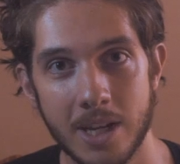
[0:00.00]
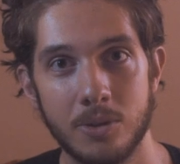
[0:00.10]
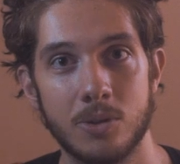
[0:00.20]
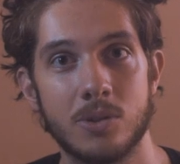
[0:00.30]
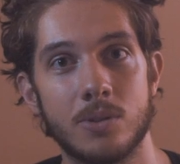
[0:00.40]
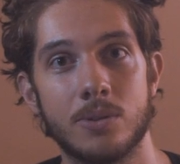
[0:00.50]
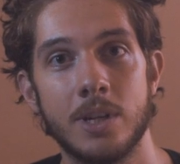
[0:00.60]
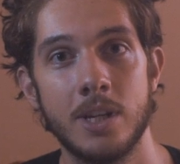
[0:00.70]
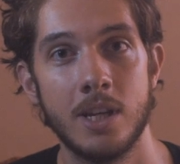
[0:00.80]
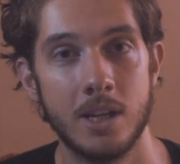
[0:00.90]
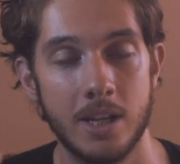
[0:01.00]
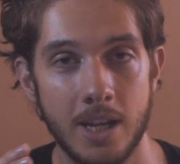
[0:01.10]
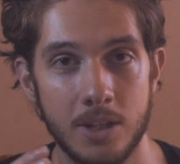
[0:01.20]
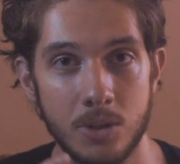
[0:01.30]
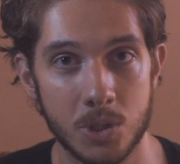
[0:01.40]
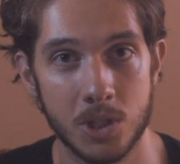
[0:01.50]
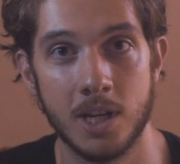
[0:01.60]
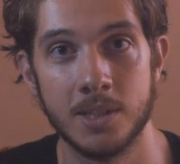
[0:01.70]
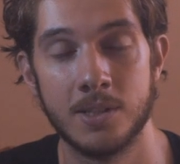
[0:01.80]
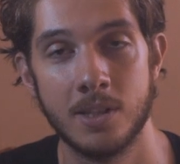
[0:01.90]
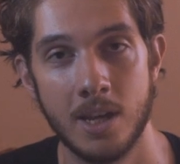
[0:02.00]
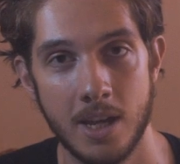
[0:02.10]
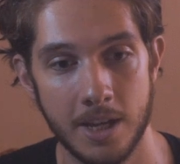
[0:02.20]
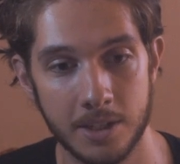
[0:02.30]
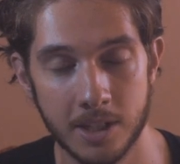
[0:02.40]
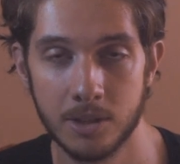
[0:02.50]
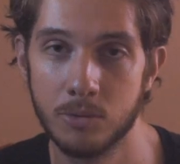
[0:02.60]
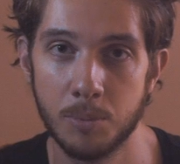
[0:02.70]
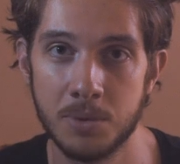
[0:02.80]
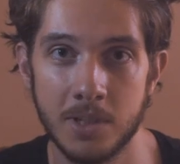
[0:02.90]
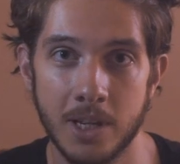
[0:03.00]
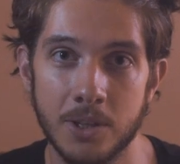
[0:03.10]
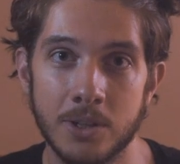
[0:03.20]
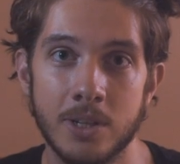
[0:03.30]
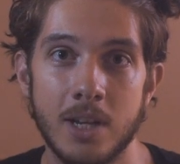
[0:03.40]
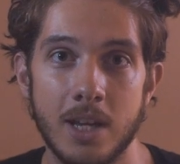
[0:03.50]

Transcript: down your story and your shots and kind of group them together